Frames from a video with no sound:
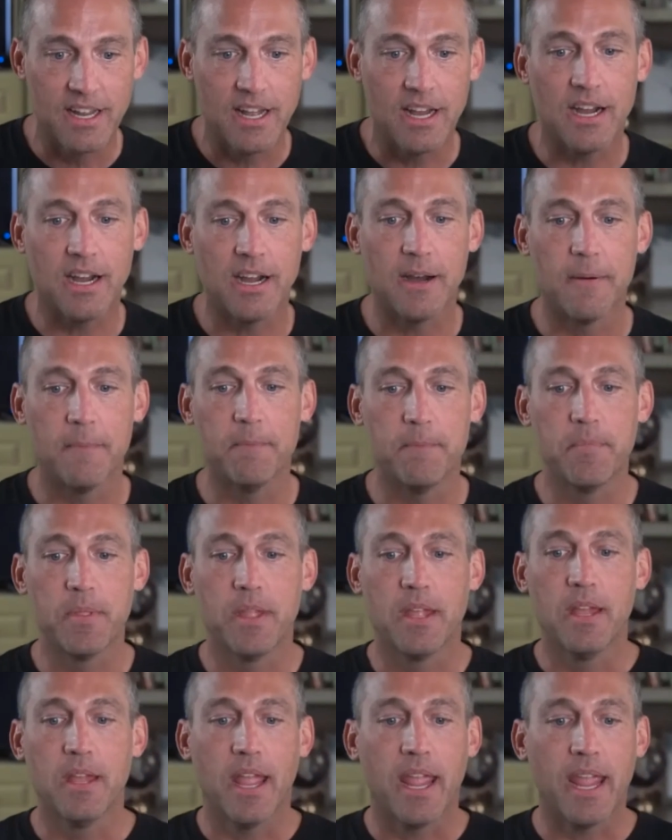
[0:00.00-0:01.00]
And
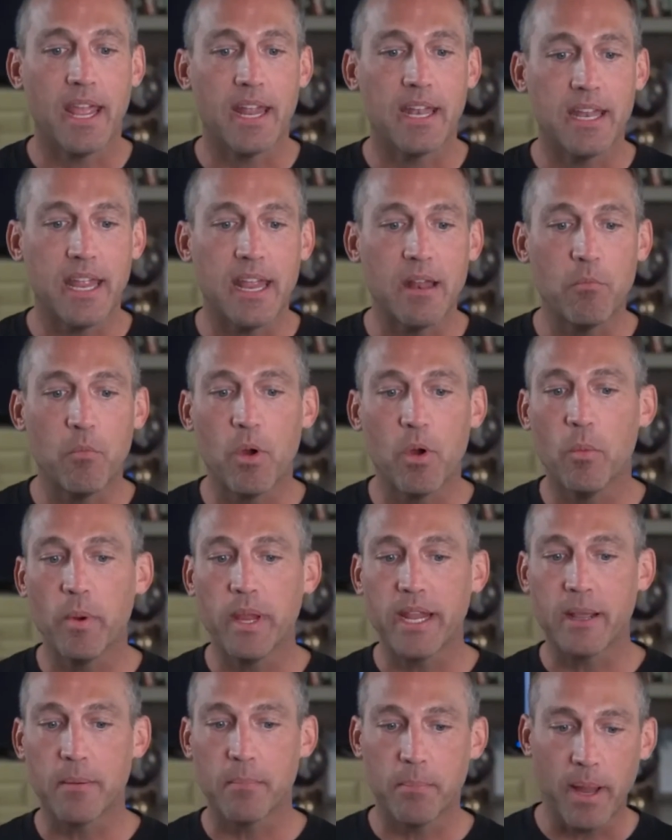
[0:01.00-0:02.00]
when
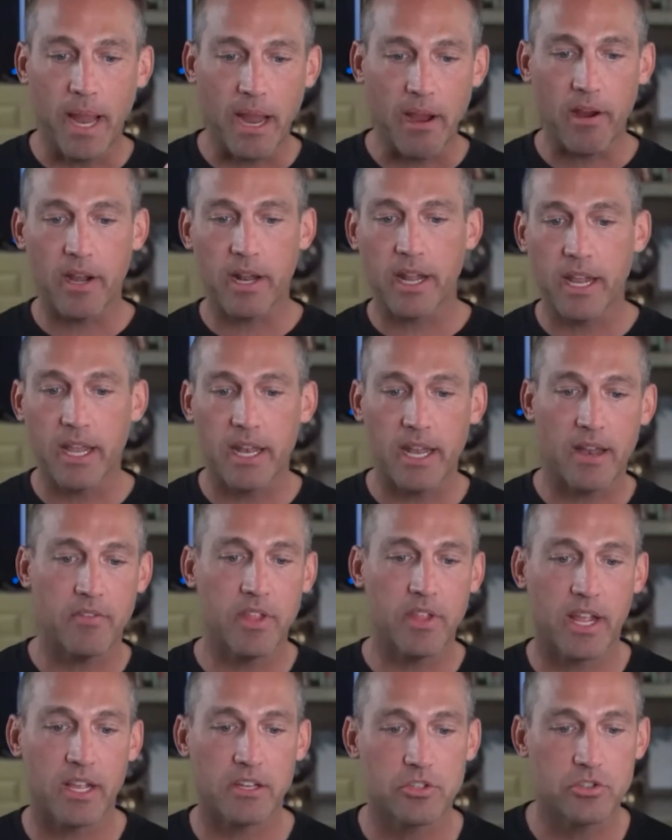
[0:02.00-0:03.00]
we compare it, again,
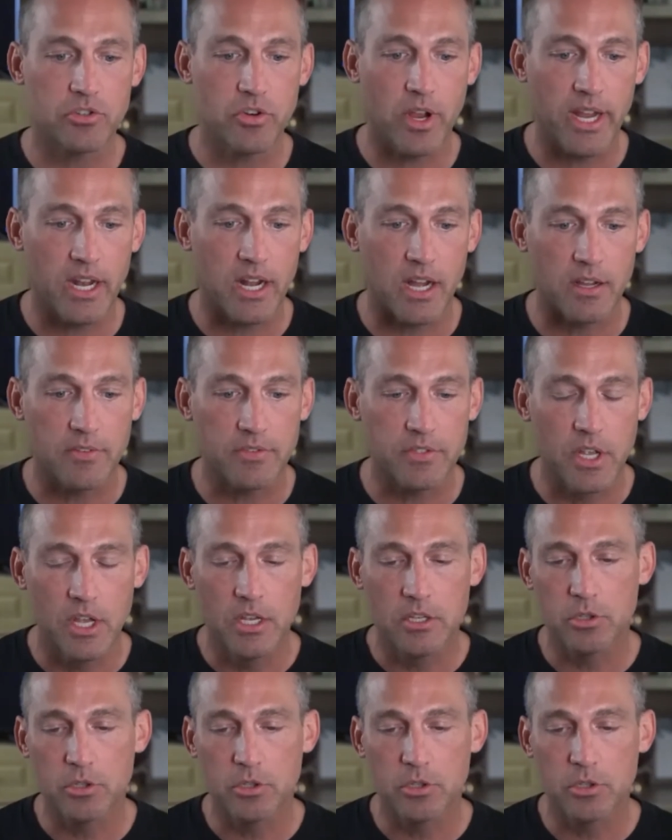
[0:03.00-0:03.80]
everything has trade-offs.